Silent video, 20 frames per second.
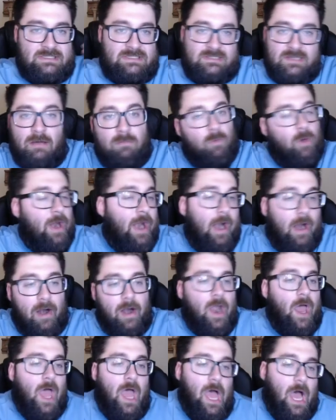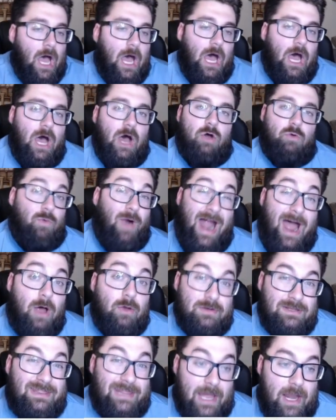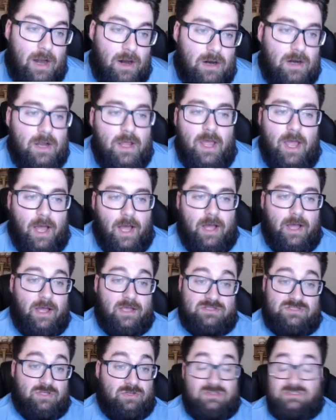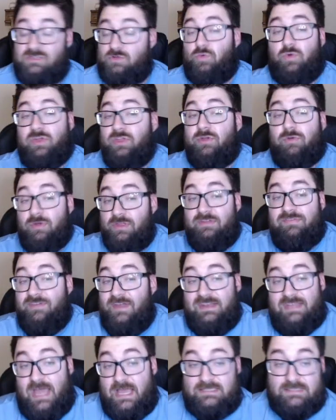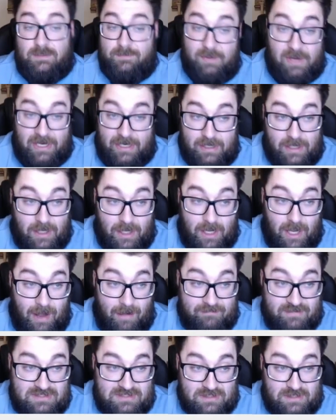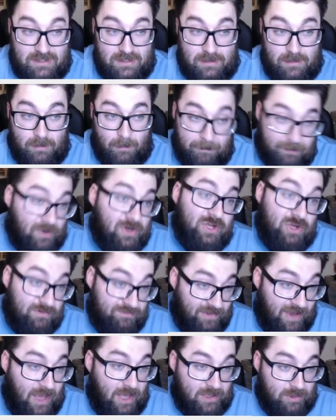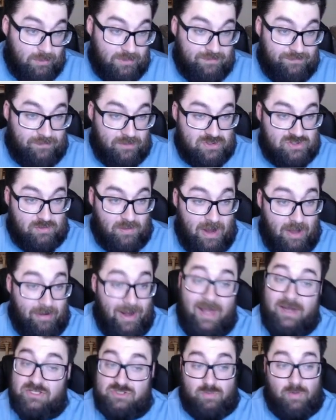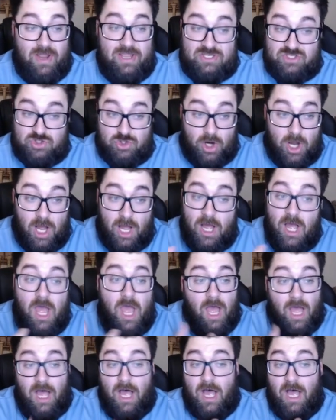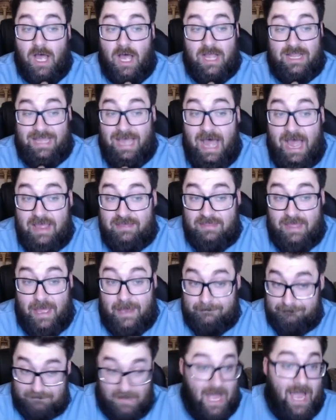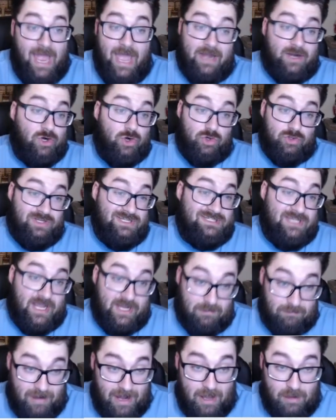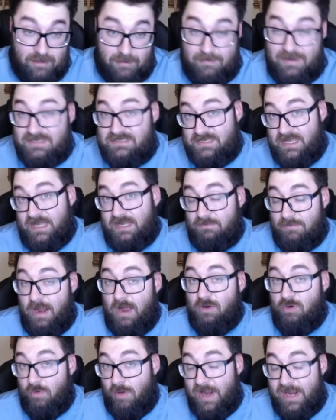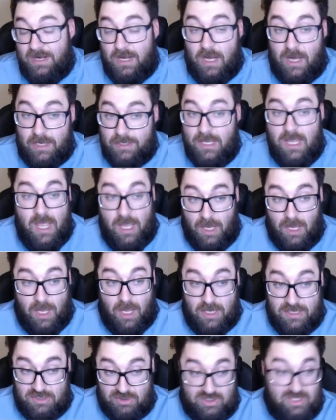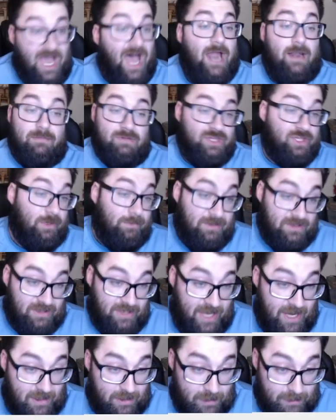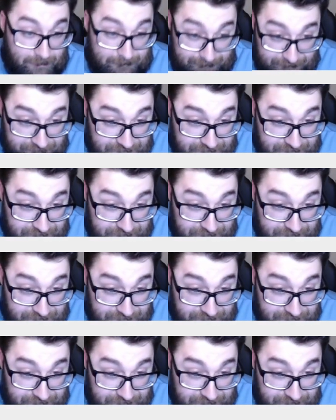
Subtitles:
somewhere around there. So this is a really, really fantastic pick. Obviously, you know, pretty good value in the first round. Ennis Rakestraw, a guy that I had an early second round, a mid-second round grade on. You got him a little bit later.